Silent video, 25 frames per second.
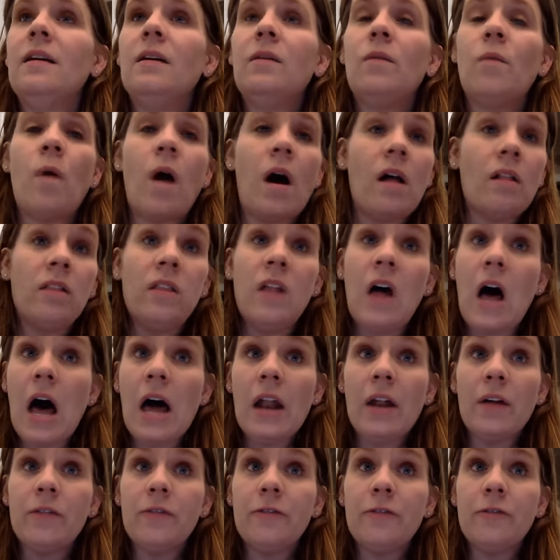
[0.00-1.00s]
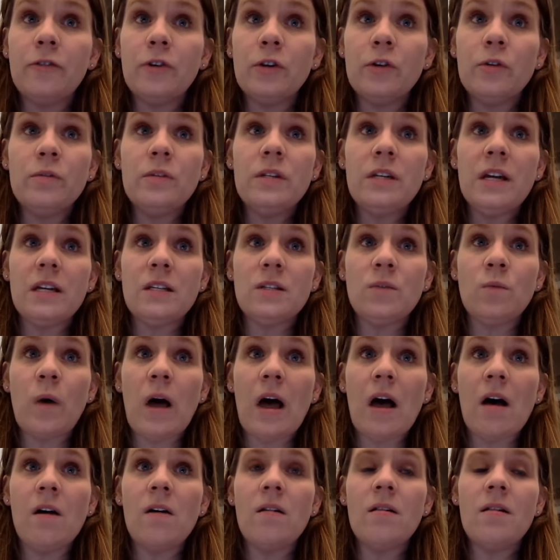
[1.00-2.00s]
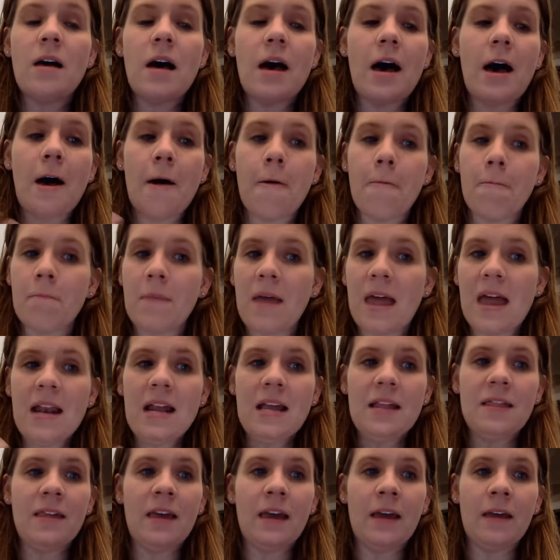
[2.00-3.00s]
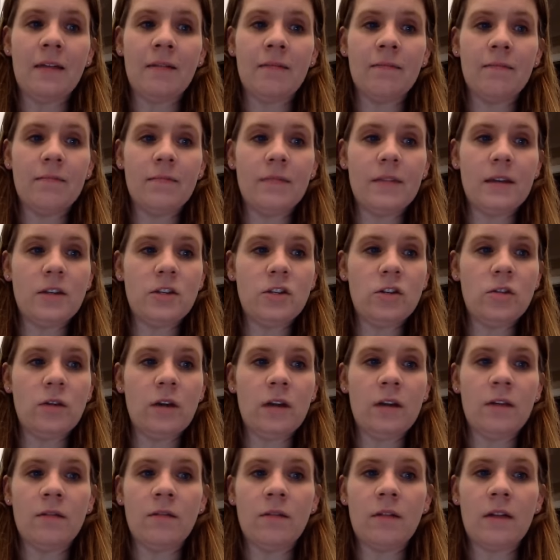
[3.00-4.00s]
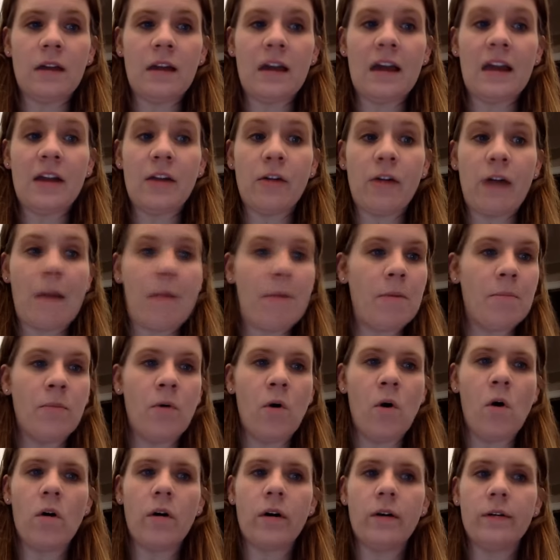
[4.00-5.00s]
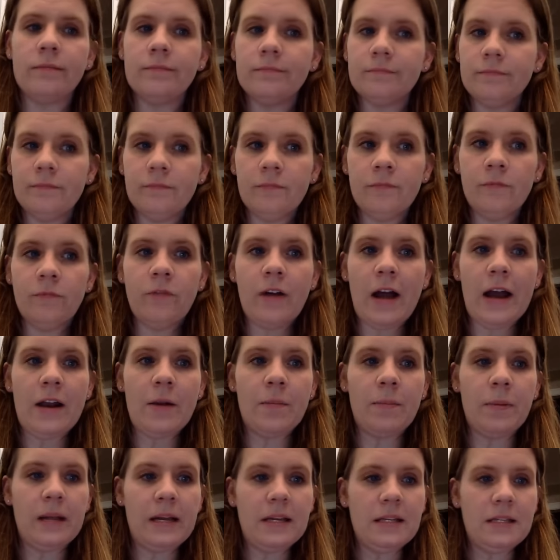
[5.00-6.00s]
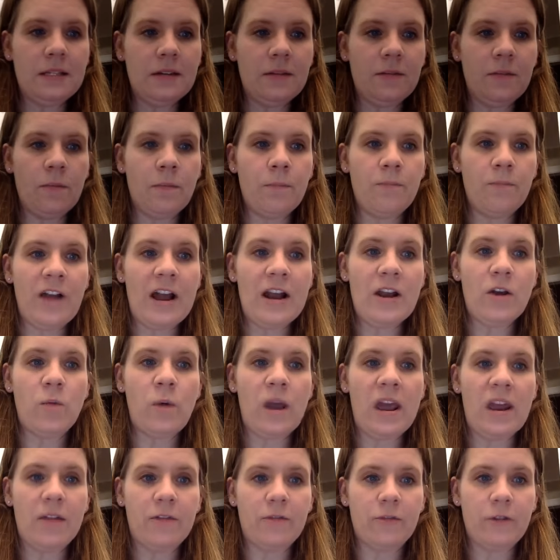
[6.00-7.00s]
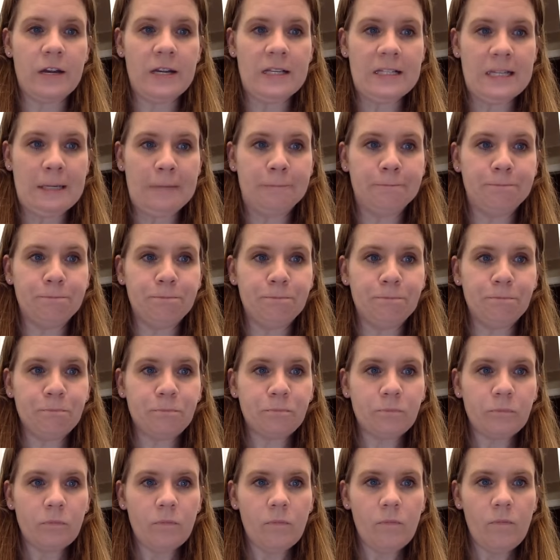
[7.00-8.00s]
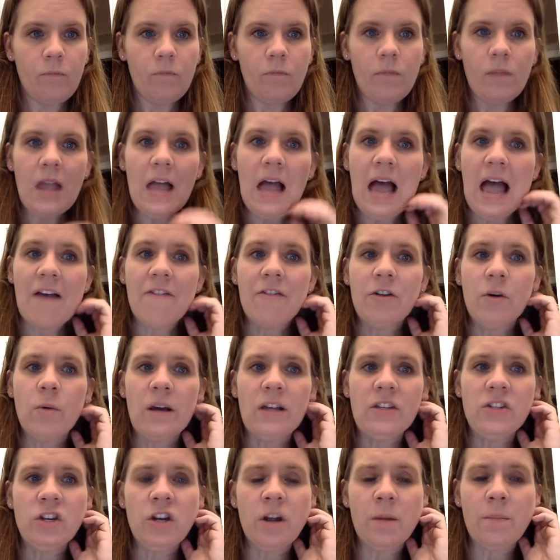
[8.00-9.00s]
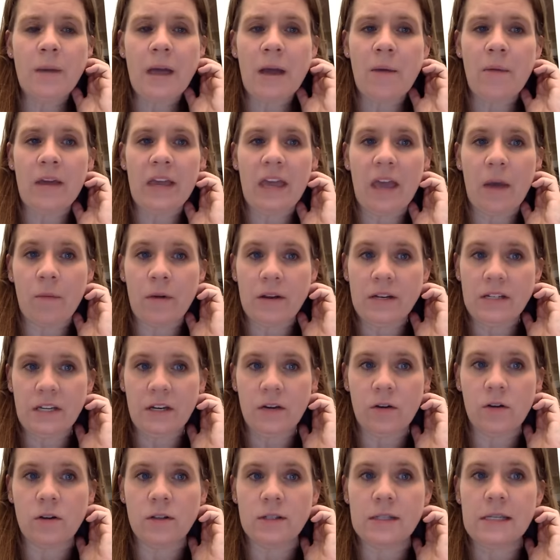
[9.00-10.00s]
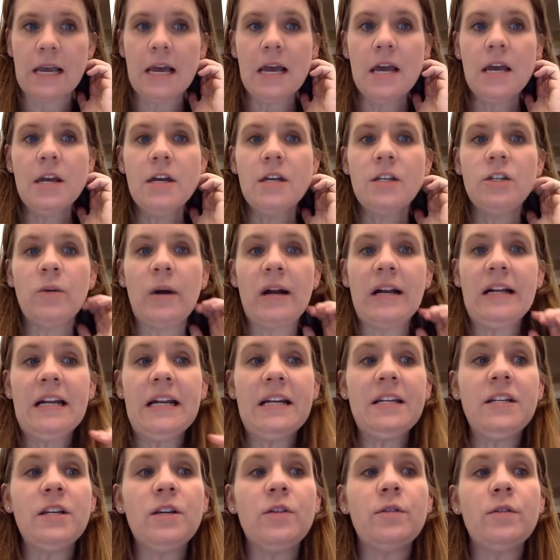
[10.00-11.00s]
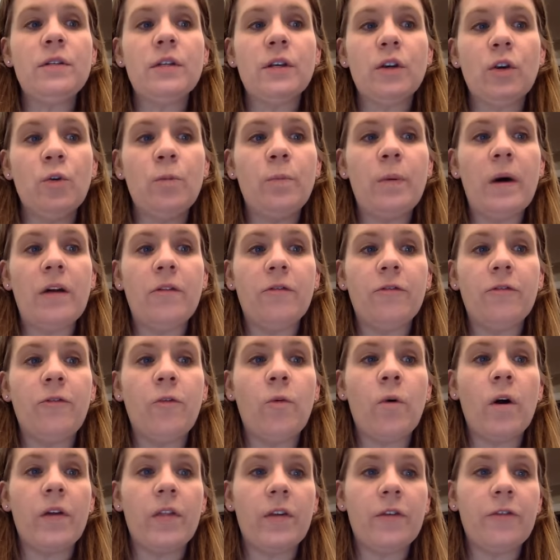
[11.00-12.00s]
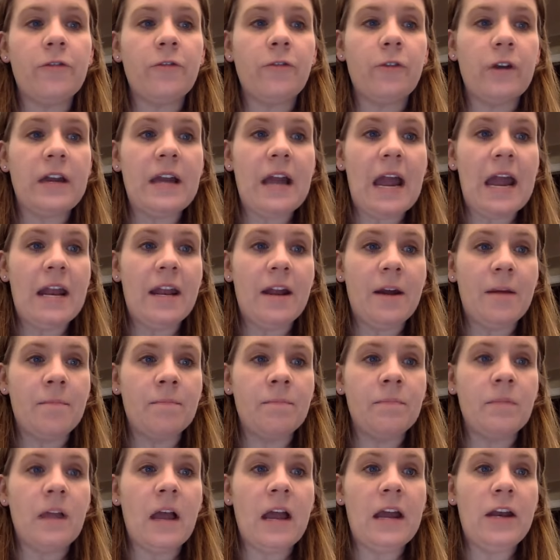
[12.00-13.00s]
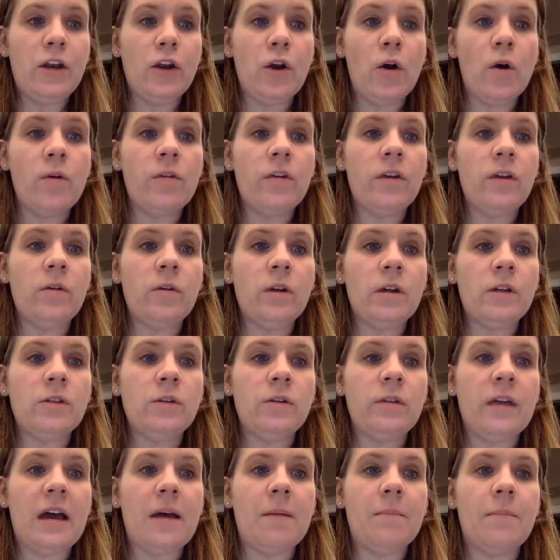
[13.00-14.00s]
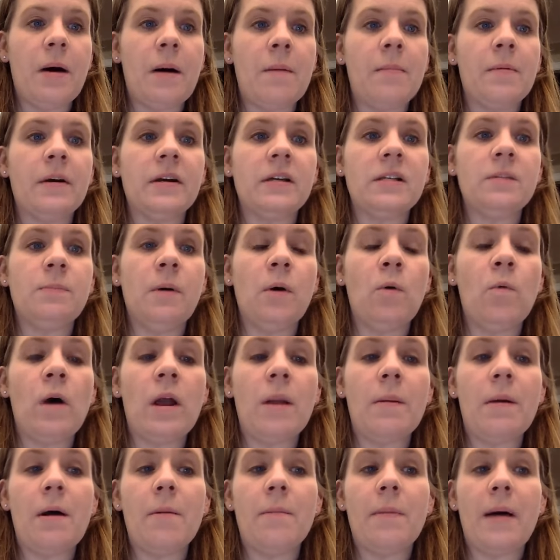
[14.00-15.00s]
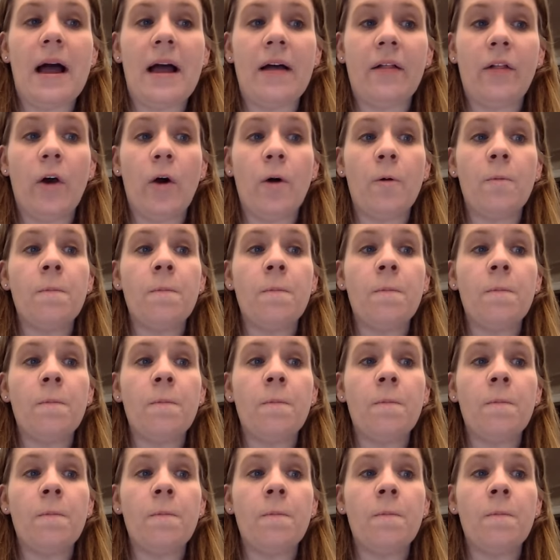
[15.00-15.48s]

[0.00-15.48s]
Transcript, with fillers: a lot of fruit as well. Um, anything that you can can grab in bulk, find a place to find a way to freeze it. I have a question on buy one get one deals. Do I need to use a coupon for the free item? I know that you can do that in Publix, but what about Bilo?